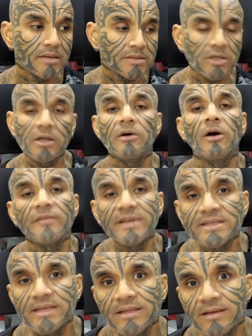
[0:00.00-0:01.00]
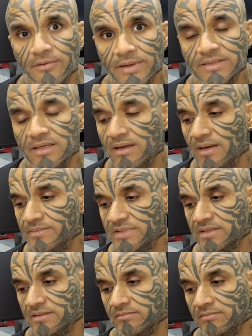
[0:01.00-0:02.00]
So now, obviously, the question
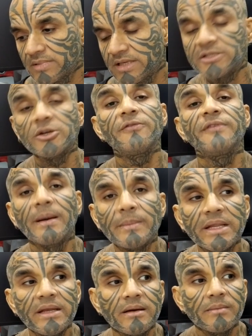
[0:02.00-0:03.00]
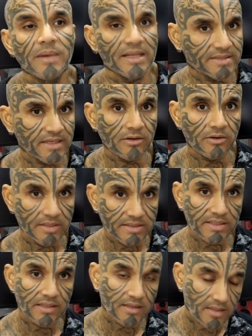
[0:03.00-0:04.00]
comes is your family a blessing or is
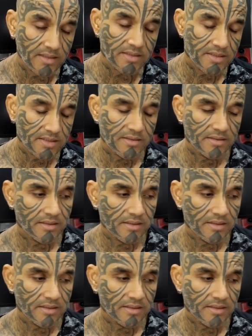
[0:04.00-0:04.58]
it a curse?